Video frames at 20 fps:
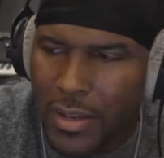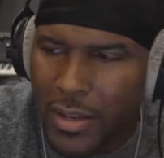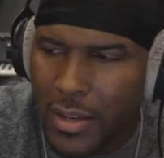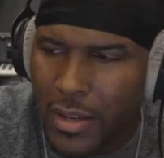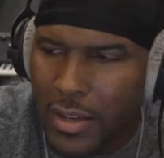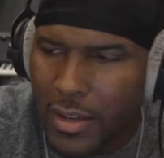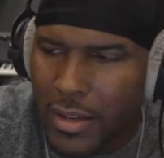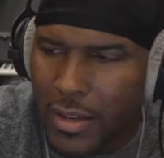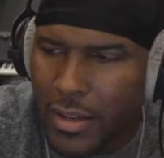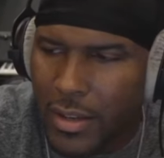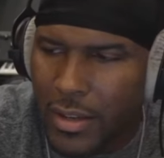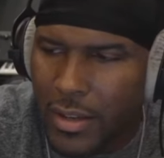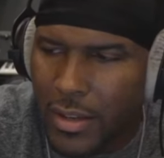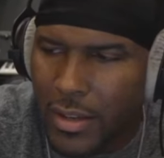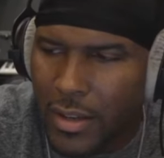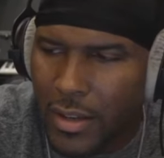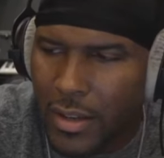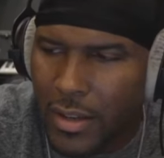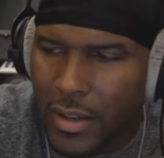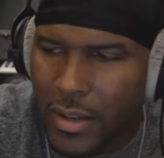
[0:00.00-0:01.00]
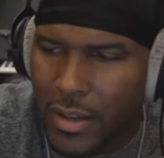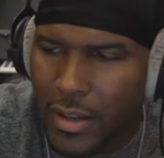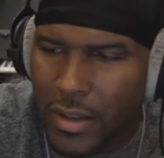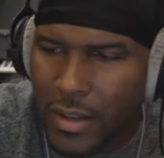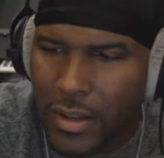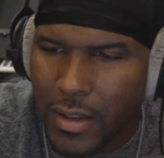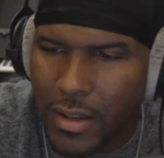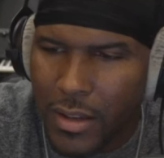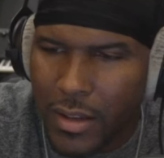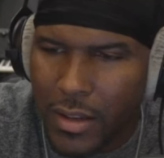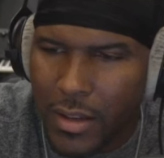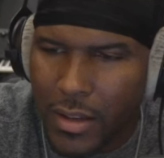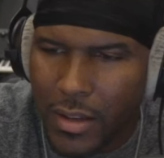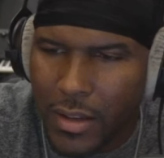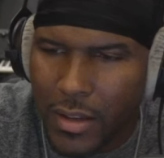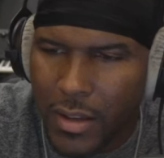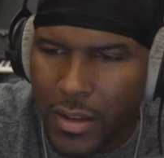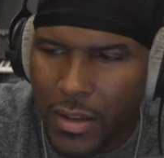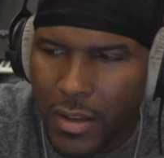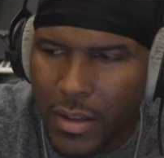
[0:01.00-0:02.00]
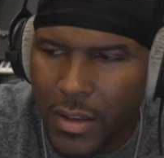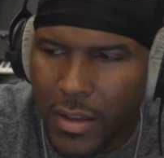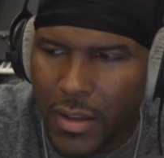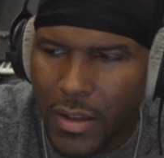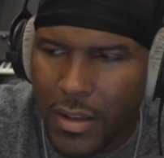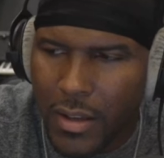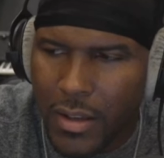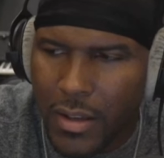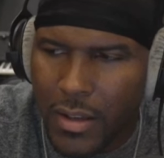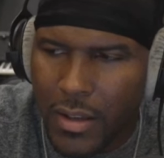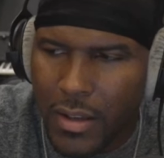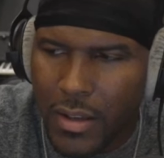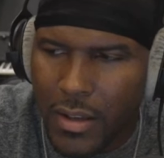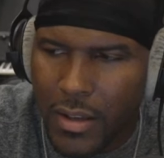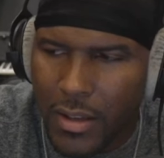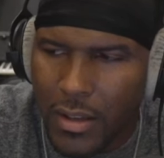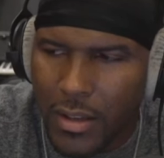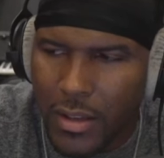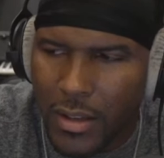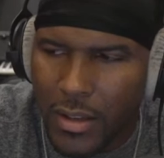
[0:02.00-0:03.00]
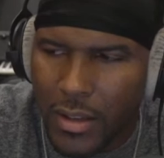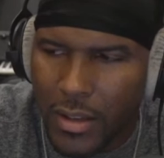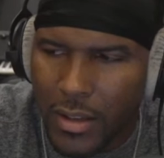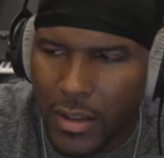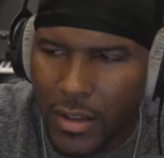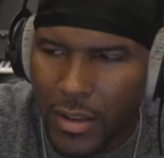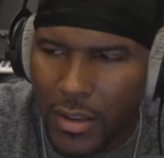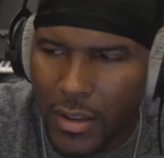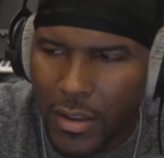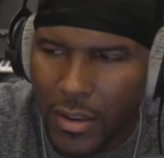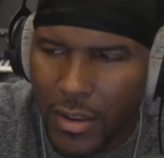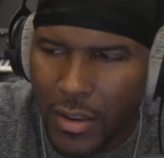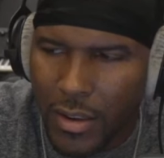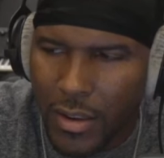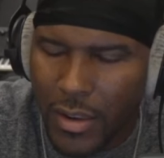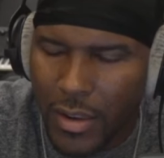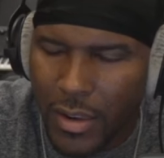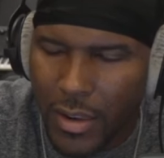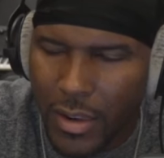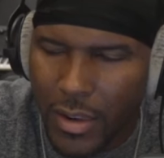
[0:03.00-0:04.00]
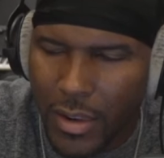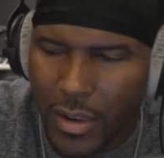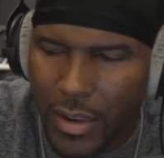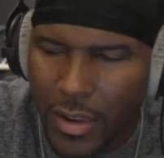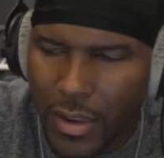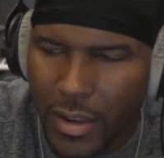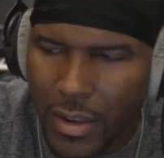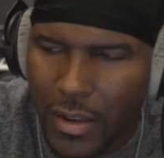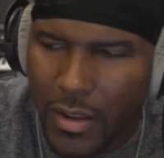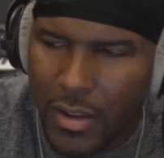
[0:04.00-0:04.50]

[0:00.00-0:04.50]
No one is speaking in this clip.